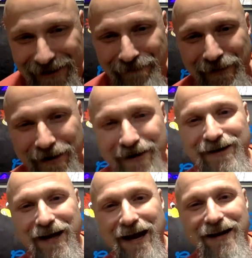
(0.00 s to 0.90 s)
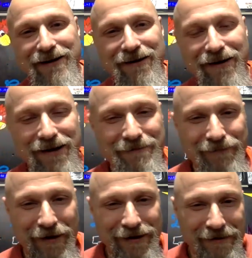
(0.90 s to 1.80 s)
up there in Canada
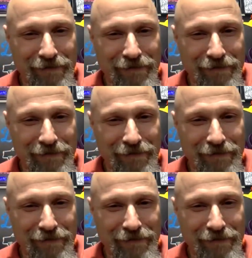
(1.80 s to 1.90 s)
like